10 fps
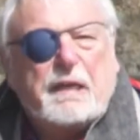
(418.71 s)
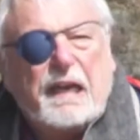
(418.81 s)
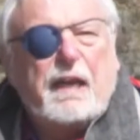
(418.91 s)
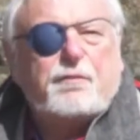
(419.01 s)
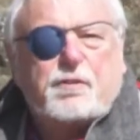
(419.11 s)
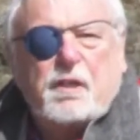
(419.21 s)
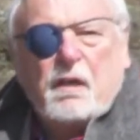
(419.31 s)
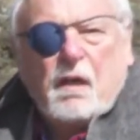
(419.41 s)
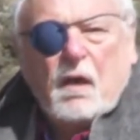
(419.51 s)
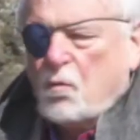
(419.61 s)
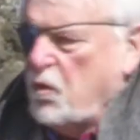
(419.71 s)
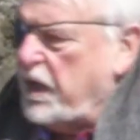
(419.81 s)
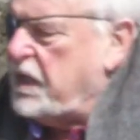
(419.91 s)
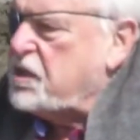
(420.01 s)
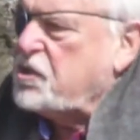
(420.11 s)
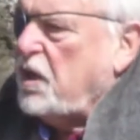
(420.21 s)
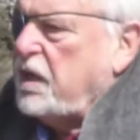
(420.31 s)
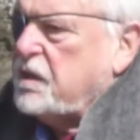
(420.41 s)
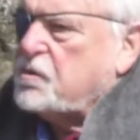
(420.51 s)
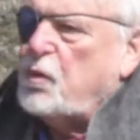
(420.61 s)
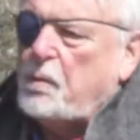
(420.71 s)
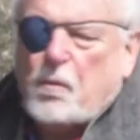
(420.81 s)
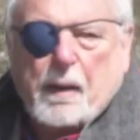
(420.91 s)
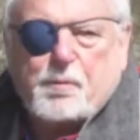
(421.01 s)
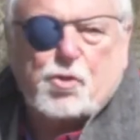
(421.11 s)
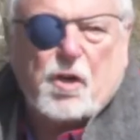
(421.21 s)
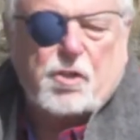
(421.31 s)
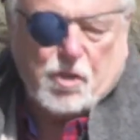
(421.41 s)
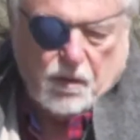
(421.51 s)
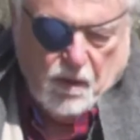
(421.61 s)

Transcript: to be left right inside this riprap structure.